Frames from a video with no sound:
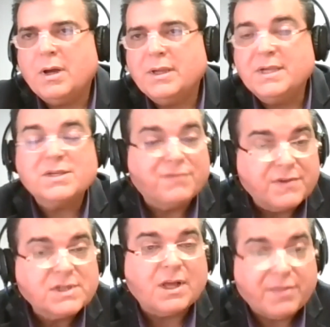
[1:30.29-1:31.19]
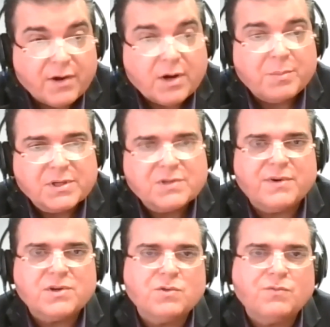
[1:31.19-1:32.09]
He's a physical therapist,
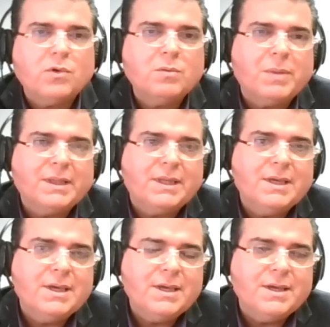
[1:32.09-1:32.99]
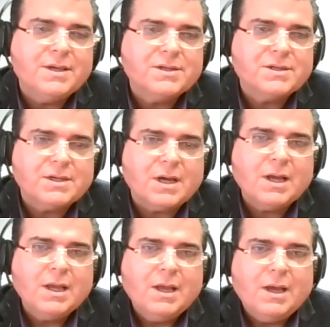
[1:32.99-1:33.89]
first of all, but he is
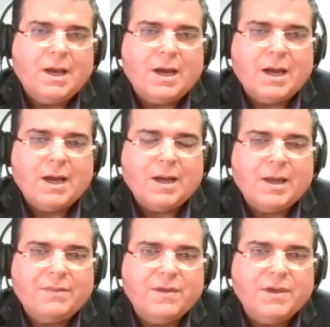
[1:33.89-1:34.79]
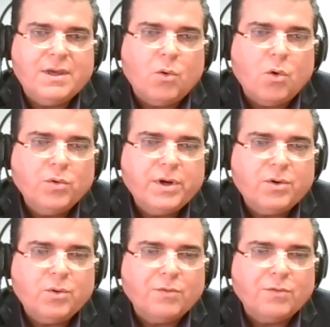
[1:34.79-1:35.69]
the
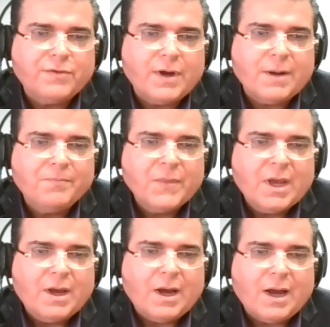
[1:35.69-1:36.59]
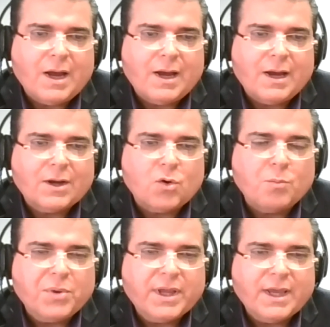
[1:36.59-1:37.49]
owner of
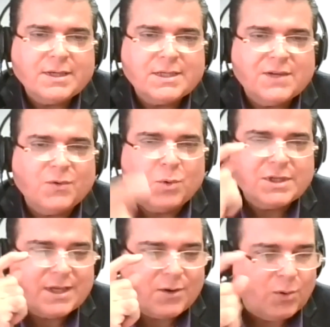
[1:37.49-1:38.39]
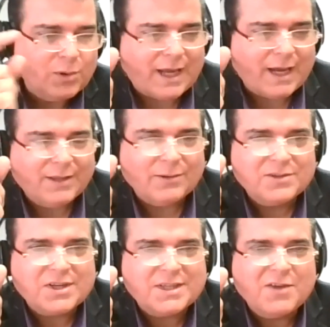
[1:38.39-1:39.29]
comprehensive, what's the whole title?
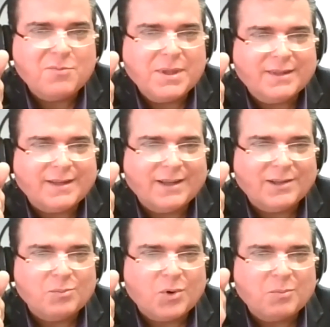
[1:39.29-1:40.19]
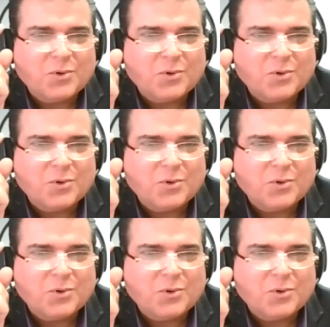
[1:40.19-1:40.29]
Just give me the title, Bob.